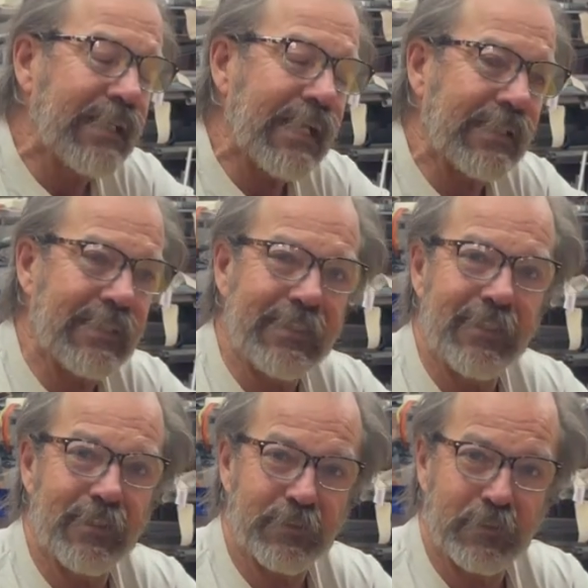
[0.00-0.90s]
take
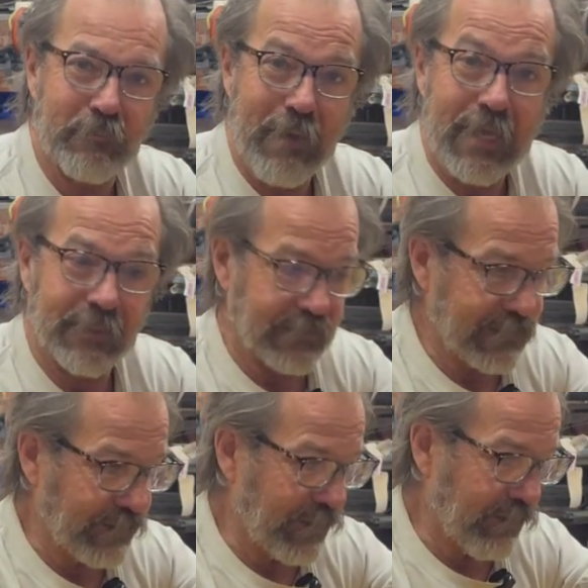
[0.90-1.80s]
years to balance
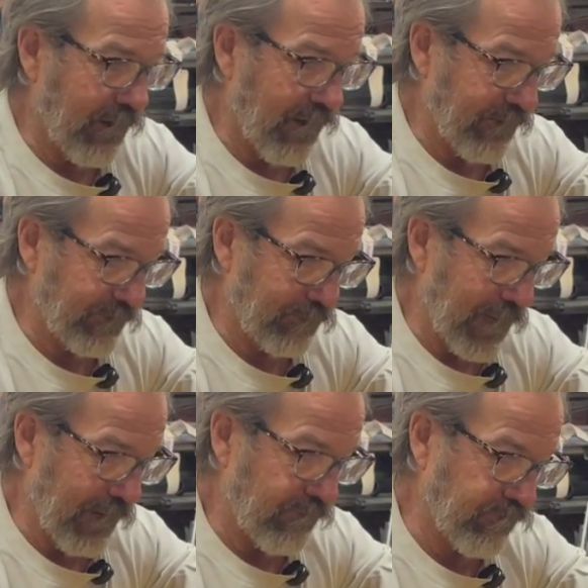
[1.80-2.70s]
because they're off
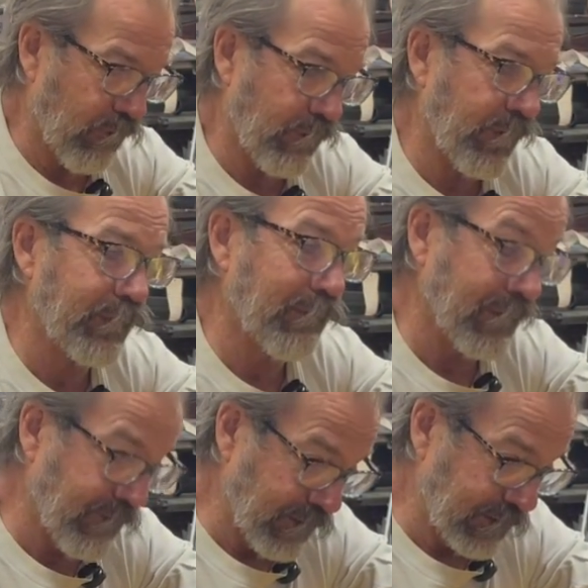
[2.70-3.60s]
by 400
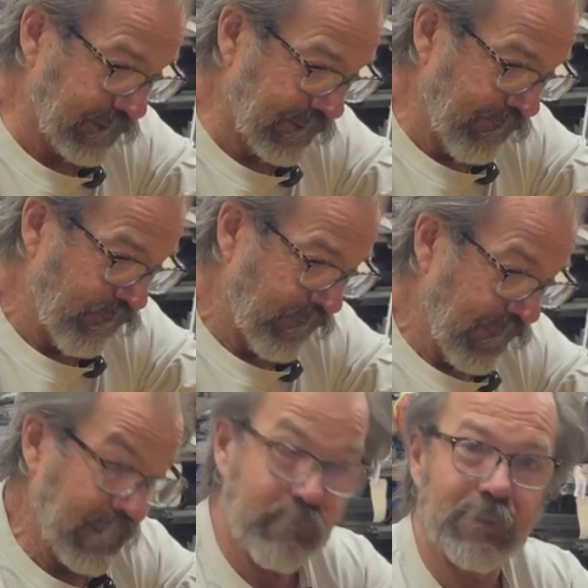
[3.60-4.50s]
millivolts.
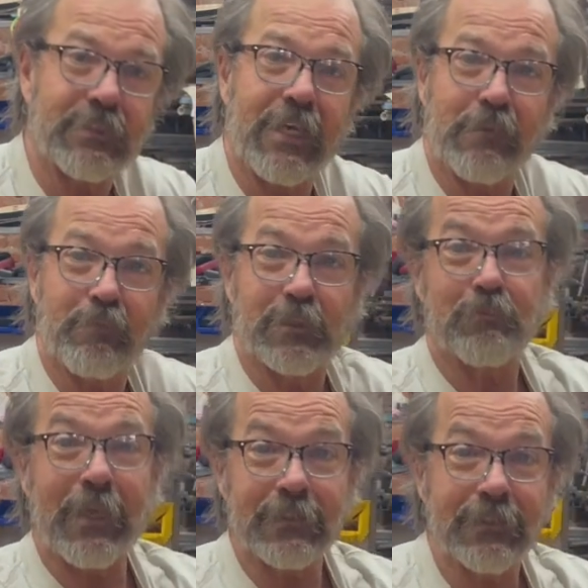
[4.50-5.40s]
To put that in
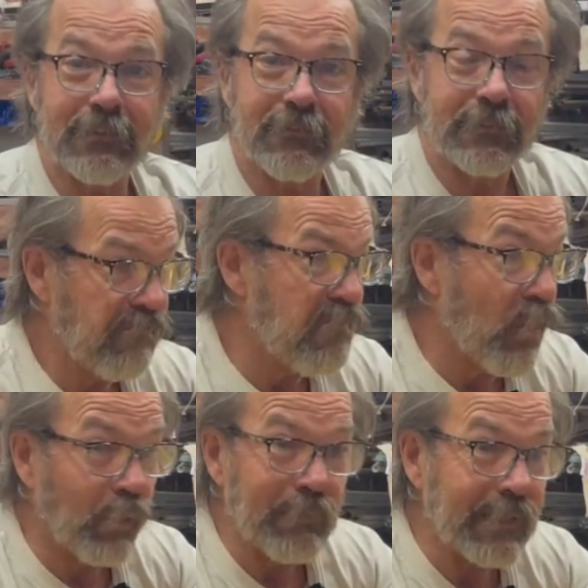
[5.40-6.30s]
perspective,
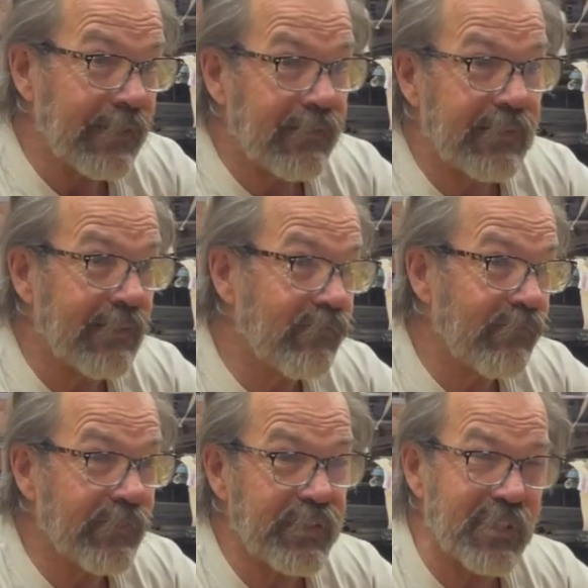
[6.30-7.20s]
normally
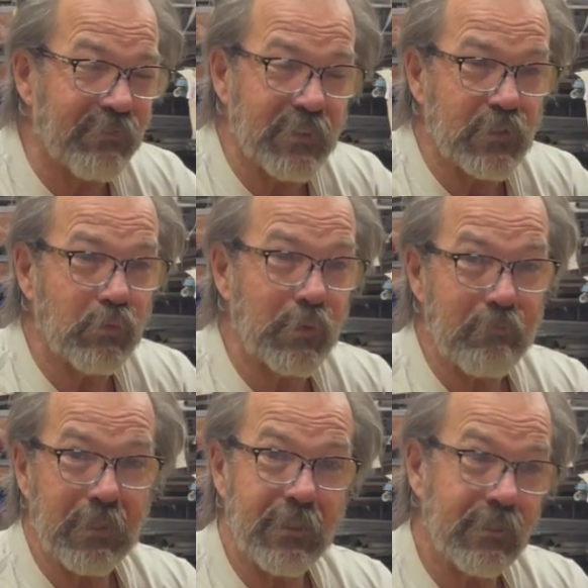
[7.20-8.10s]
the difference would
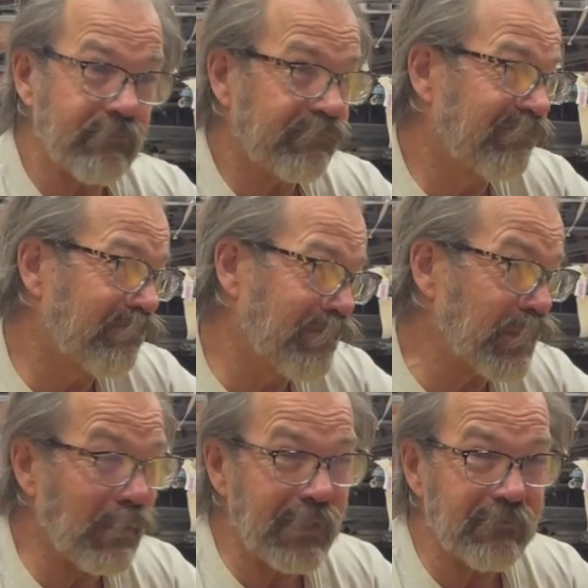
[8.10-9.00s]
be
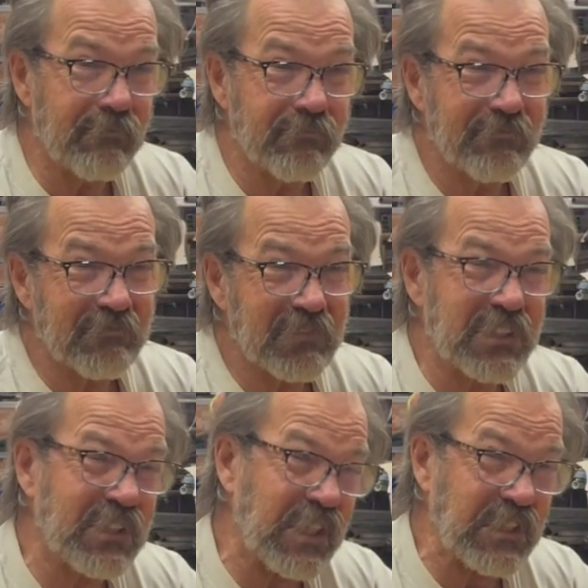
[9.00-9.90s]
between
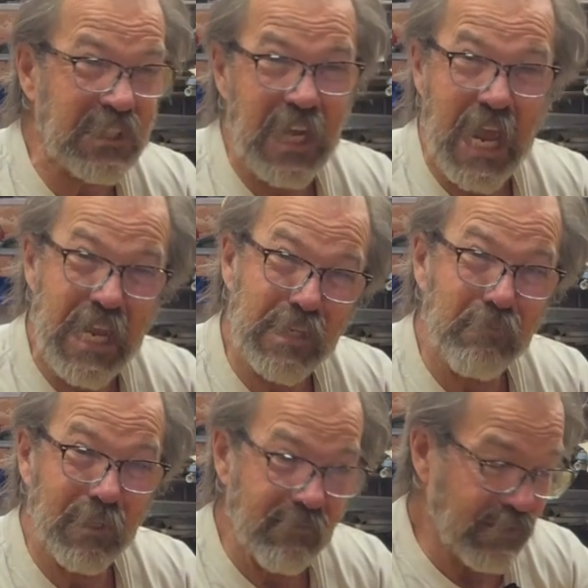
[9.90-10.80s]
6 and 8
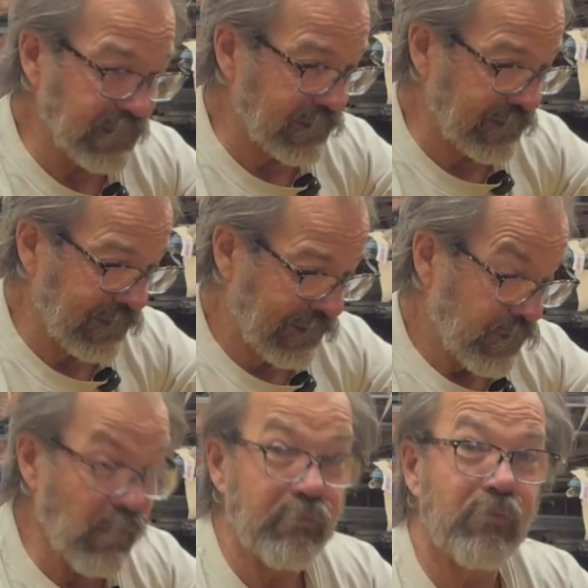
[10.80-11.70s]
millivolts.
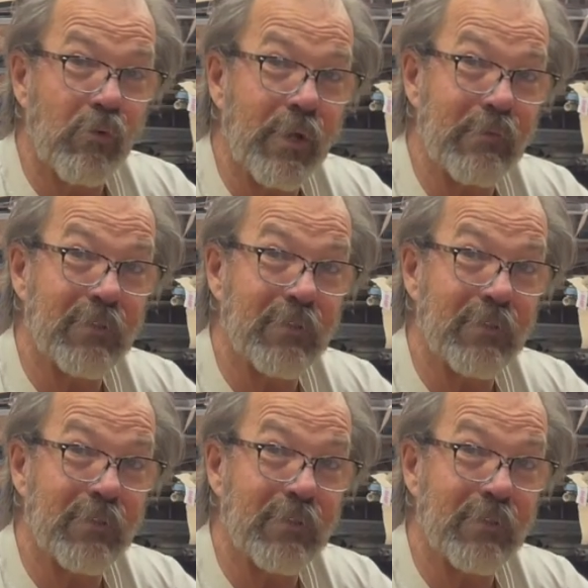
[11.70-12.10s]
So 400